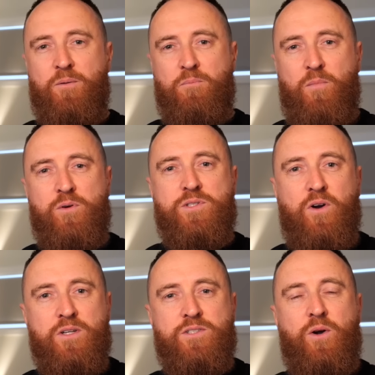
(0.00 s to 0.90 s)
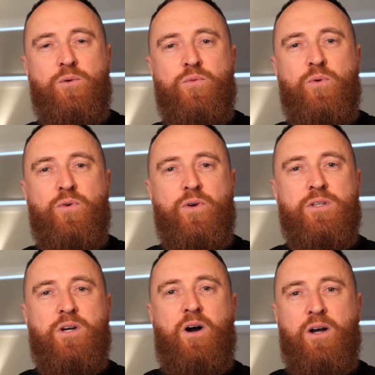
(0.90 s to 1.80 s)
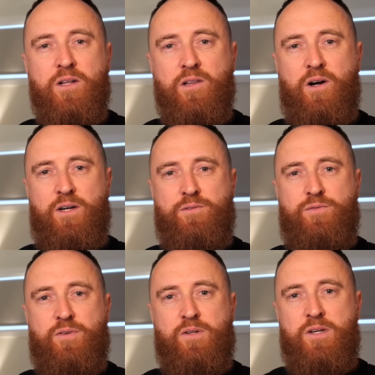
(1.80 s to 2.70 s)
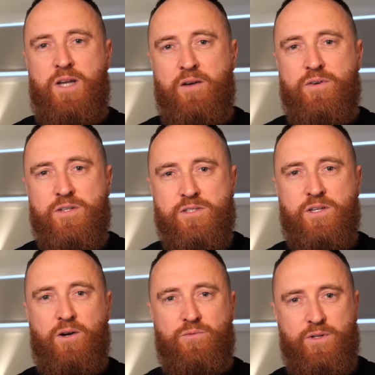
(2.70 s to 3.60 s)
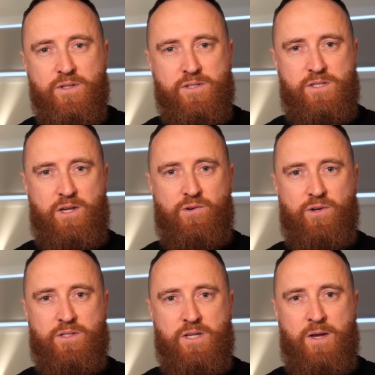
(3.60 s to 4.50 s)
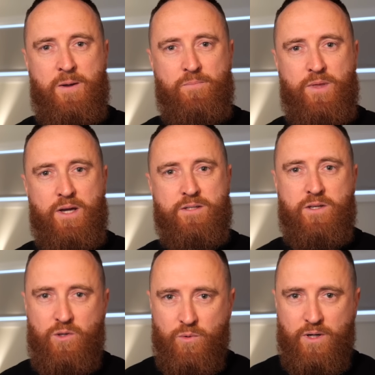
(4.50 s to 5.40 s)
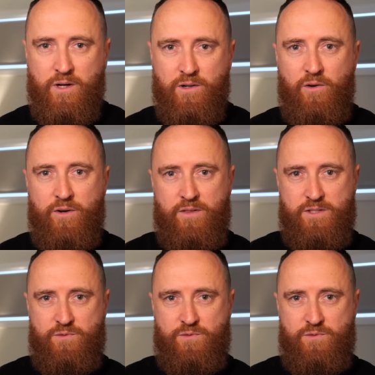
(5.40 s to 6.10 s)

Most guys go through their entire life never discovering the secret that you are going to learn in this